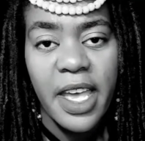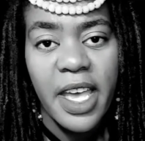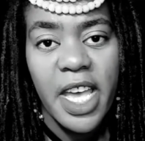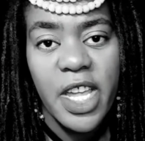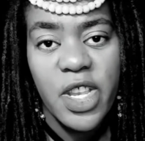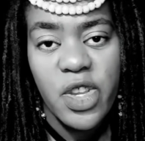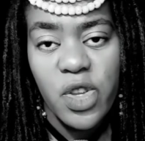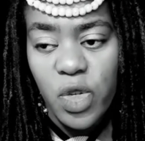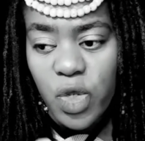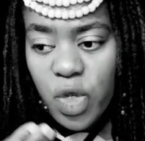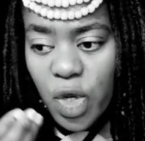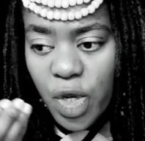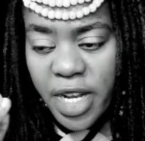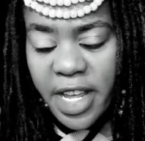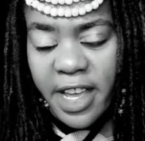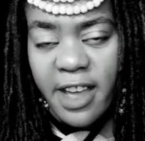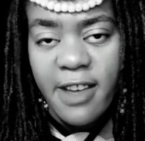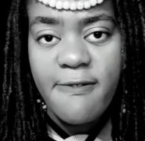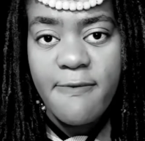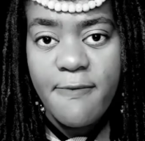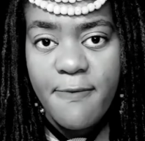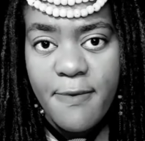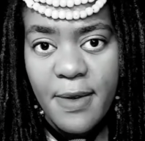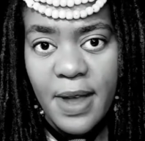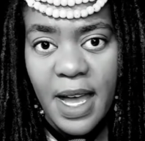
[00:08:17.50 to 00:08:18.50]
and you don't
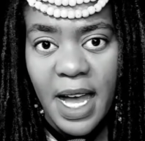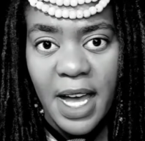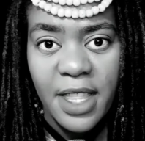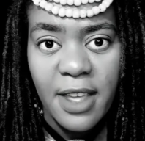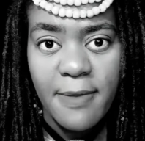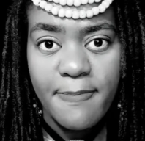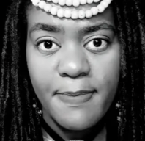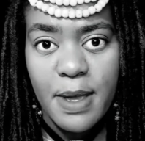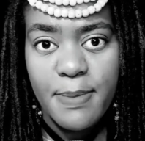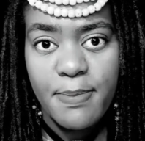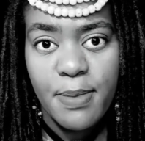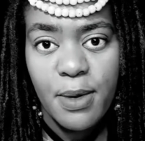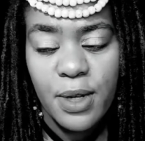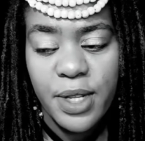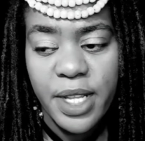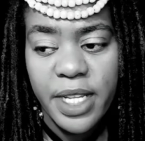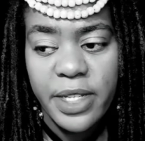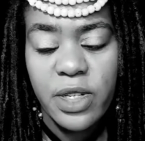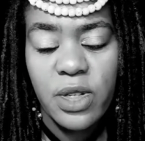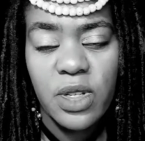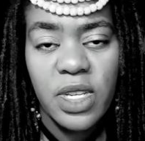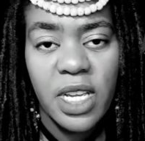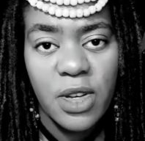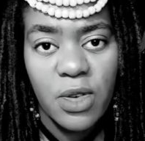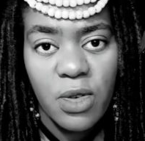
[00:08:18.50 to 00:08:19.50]
have other people
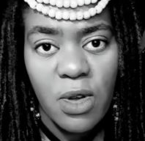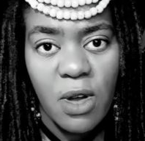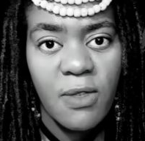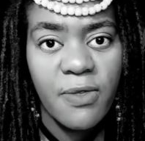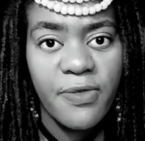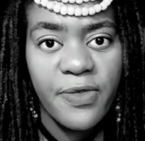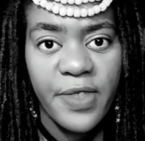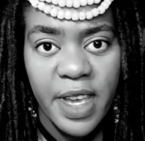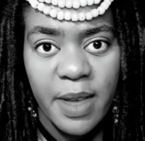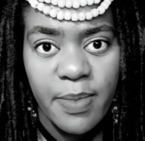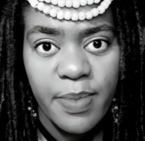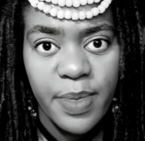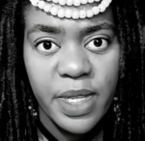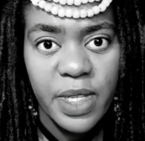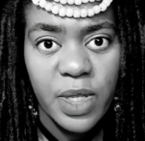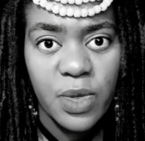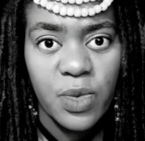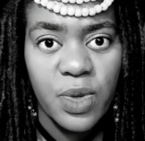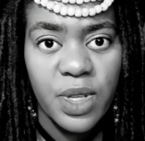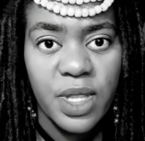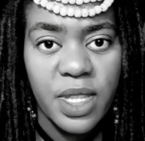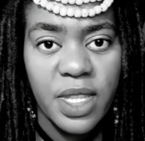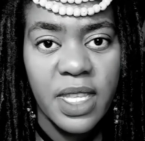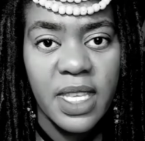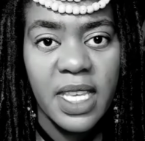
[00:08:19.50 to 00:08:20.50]
that you can confirm this
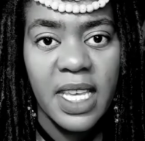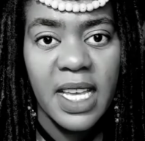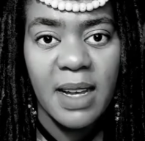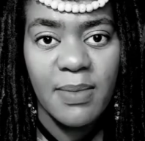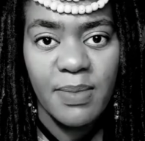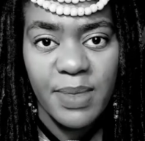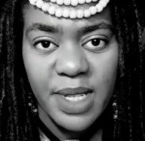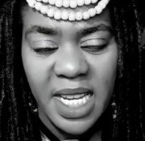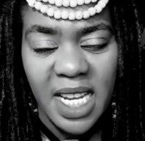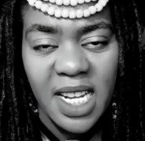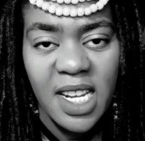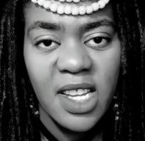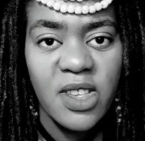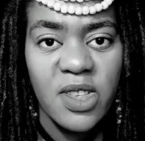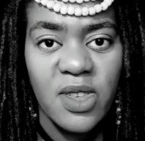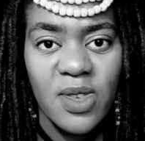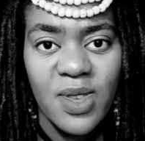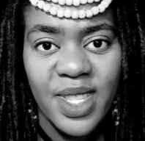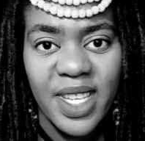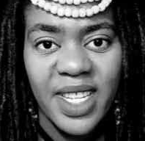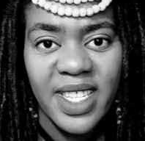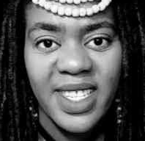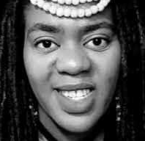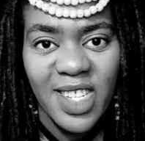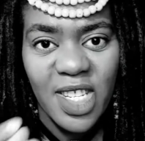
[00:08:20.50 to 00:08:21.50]
with. I'm telling you
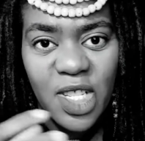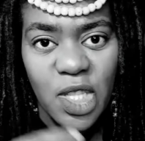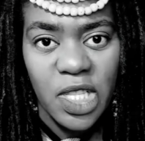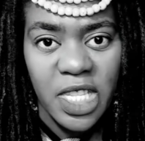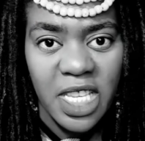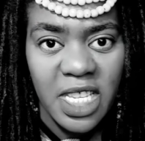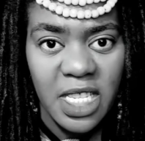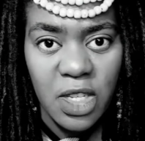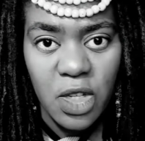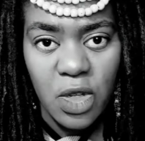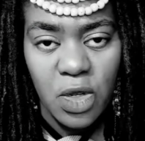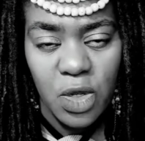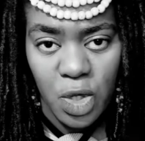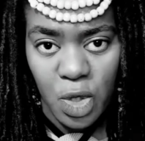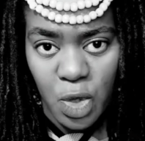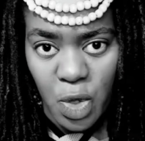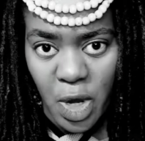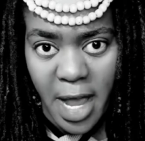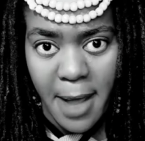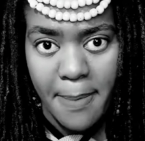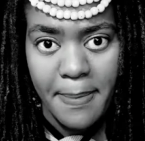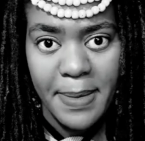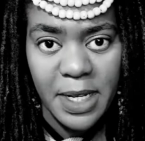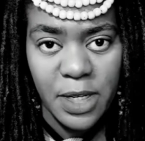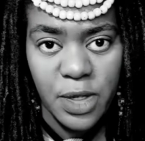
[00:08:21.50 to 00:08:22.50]
that this used to
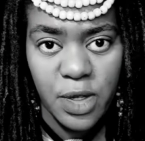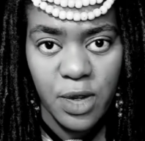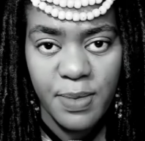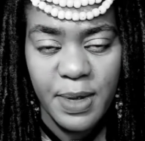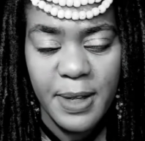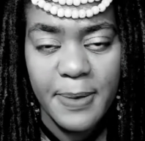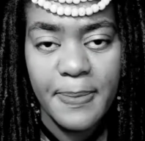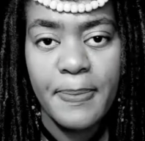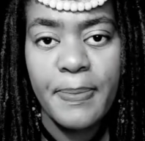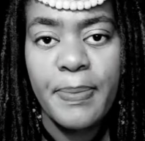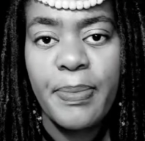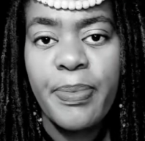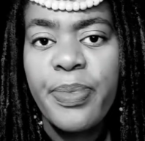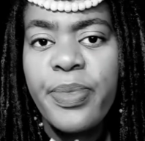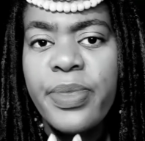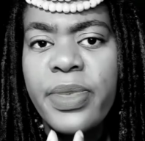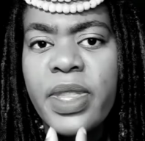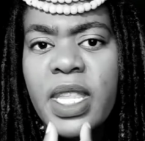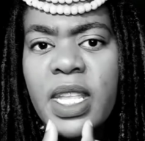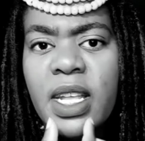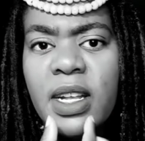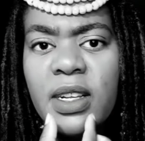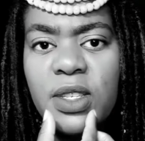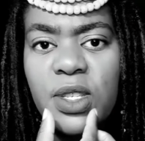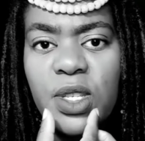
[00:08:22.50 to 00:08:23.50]
happen to me.
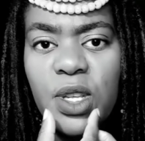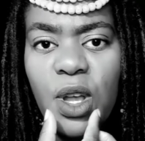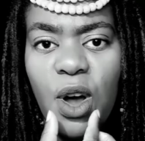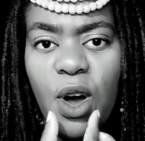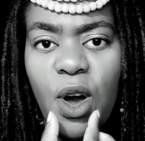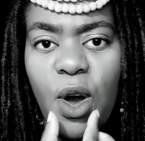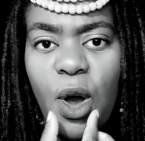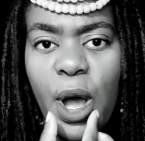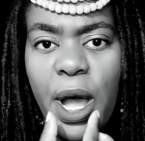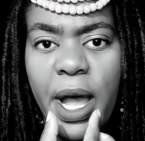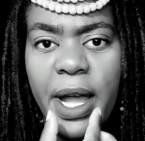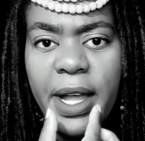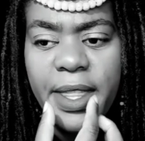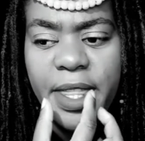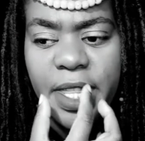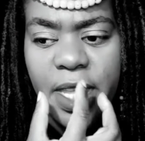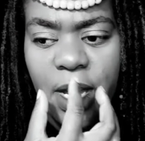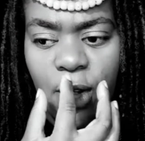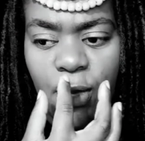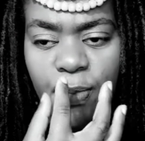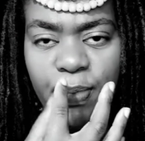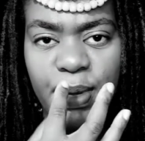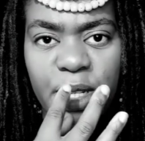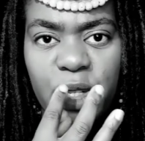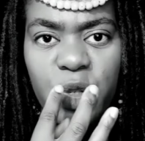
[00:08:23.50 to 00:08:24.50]
So
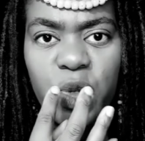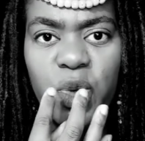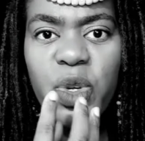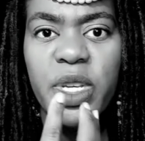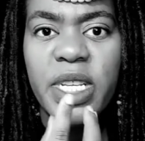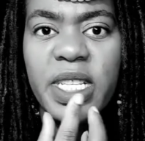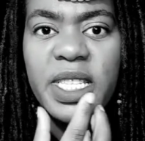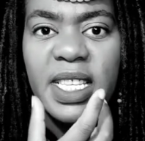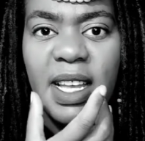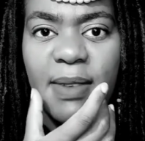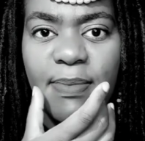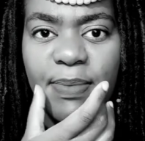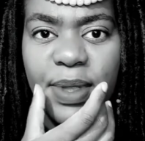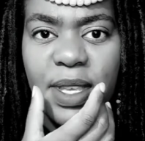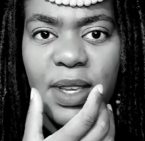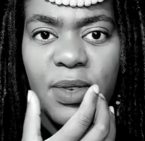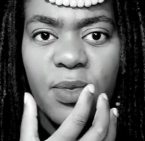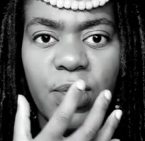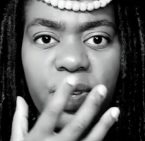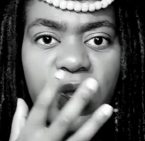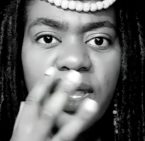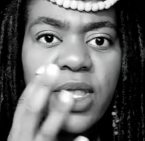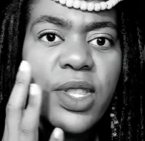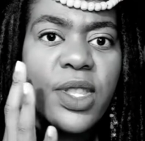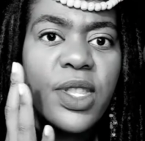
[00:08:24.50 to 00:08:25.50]
they'll be doing something
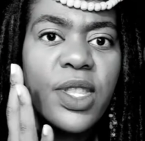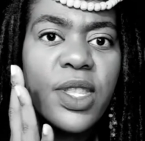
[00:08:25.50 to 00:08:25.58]
with